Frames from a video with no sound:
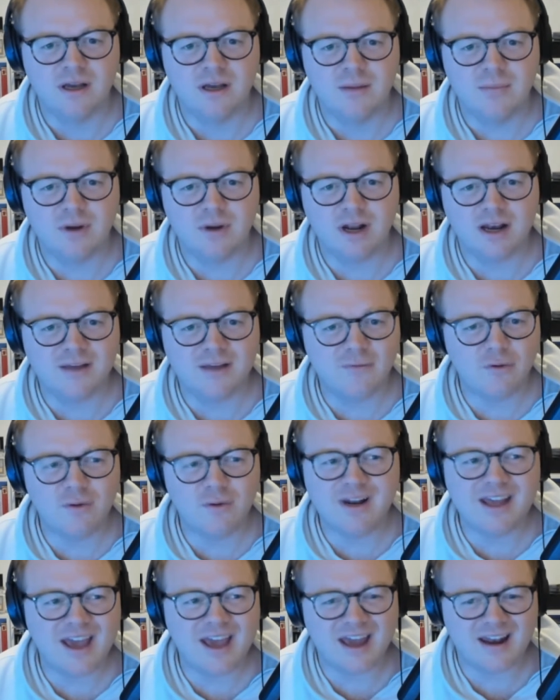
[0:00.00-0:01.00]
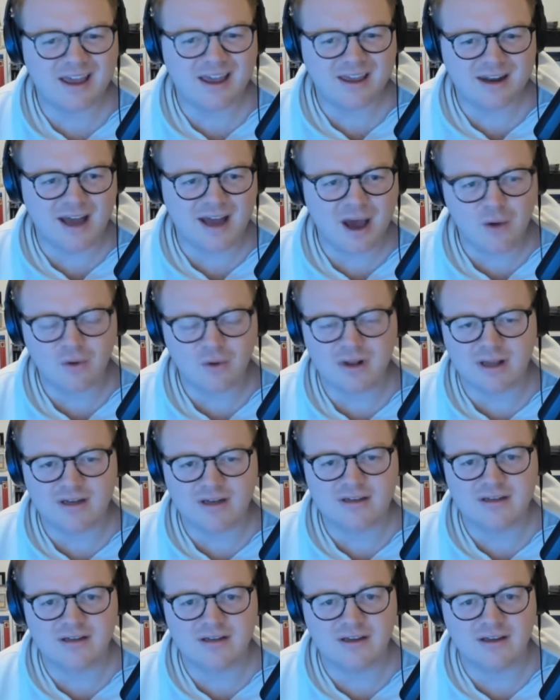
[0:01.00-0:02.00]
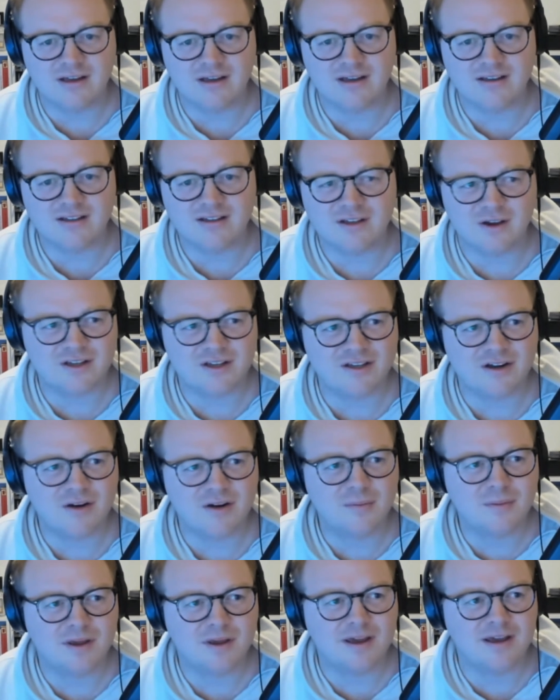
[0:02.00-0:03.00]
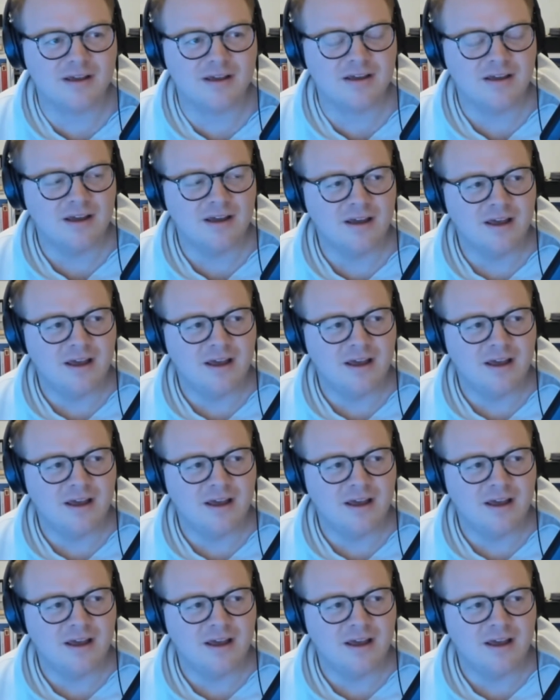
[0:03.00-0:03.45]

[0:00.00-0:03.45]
But I never really had like an outlet. So I started playing